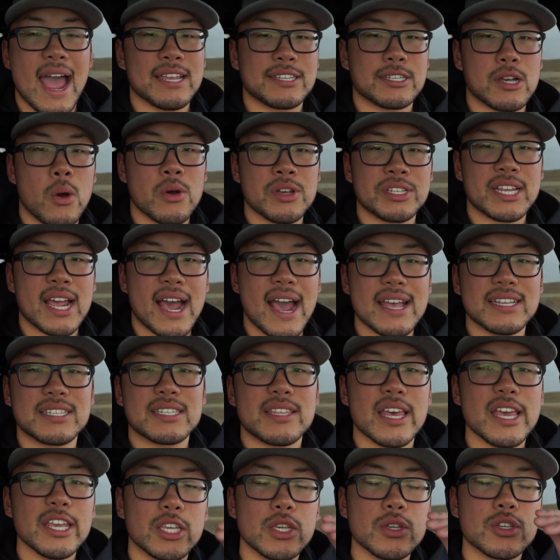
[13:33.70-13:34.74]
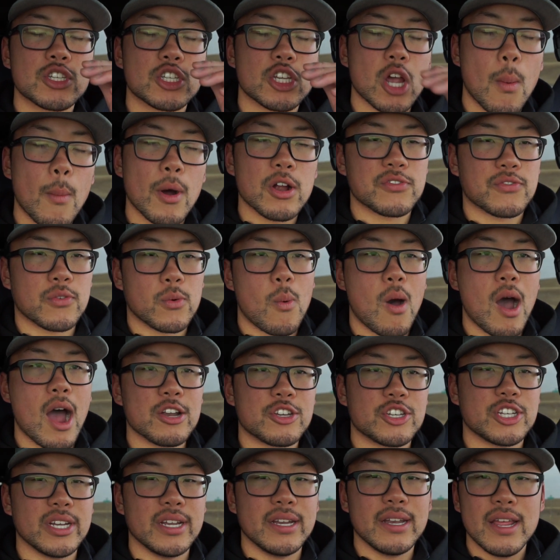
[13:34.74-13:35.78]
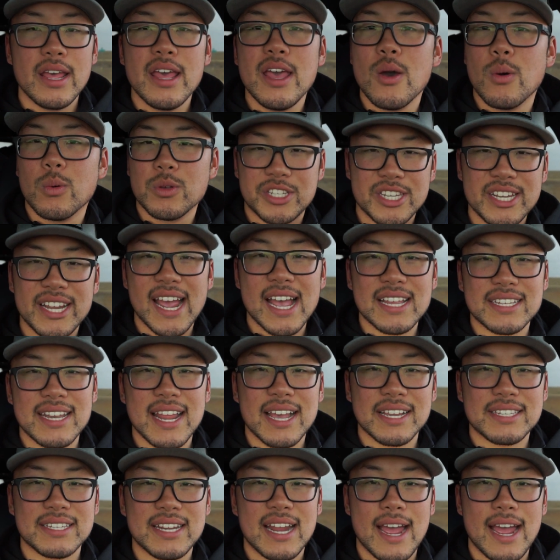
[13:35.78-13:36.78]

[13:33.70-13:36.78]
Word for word: As always, guys, thank you so much for watching. See you guys next